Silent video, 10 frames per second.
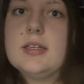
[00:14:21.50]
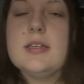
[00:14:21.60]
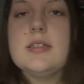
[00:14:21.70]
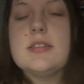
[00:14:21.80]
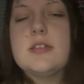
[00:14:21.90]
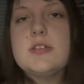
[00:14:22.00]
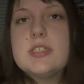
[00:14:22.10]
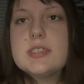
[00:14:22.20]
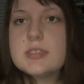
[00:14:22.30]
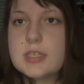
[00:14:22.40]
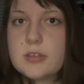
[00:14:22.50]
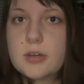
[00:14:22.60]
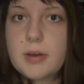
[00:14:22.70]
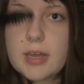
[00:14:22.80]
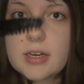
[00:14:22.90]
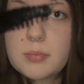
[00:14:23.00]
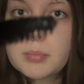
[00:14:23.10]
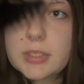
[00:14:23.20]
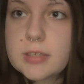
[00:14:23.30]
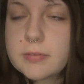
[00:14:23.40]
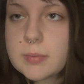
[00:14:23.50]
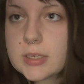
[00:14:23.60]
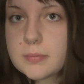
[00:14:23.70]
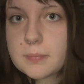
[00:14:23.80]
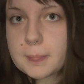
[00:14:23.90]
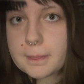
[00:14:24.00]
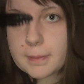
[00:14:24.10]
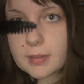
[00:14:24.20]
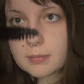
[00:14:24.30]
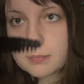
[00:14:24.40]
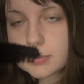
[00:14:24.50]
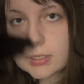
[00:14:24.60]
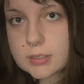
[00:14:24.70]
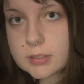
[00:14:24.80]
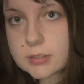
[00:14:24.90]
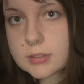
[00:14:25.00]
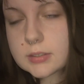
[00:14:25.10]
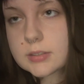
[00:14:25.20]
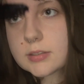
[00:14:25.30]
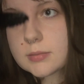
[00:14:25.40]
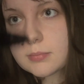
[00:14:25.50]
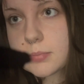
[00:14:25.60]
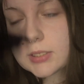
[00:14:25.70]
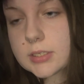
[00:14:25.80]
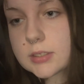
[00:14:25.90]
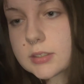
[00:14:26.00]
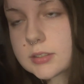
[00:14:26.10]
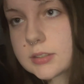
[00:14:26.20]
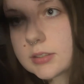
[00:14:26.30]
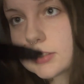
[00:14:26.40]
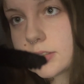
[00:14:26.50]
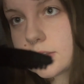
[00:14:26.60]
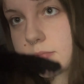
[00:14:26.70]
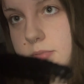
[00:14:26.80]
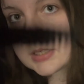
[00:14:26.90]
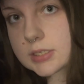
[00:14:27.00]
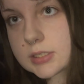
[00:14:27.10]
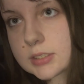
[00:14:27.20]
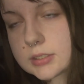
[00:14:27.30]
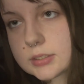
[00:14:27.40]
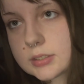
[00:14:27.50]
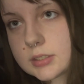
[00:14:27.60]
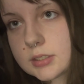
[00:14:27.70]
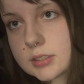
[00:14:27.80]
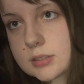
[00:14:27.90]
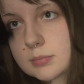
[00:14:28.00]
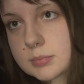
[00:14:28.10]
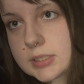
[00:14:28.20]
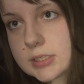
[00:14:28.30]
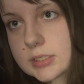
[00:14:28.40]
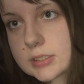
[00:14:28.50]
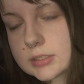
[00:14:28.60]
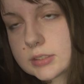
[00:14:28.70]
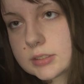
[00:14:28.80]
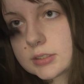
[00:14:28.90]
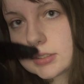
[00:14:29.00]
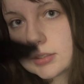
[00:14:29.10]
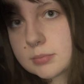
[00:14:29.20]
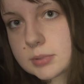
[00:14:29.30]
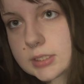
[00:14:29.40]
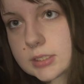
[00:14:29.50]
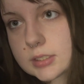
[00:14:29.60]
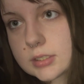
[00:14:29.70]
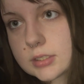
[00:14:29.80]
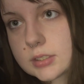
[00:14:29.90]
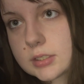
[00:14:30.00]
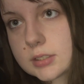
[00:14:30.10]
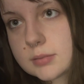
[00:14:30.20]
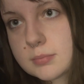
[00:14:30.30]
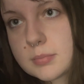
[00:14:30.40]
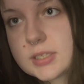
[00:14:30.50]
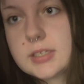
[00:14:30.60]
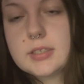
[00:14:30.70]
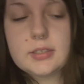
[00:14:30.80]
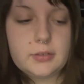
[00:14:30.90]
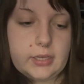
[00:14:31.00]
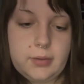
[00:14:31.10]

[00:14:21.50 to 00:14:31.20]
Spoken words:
So just, can you go ahead and blink for me? Blink, blink, blink, blink, blink, blink. Okay.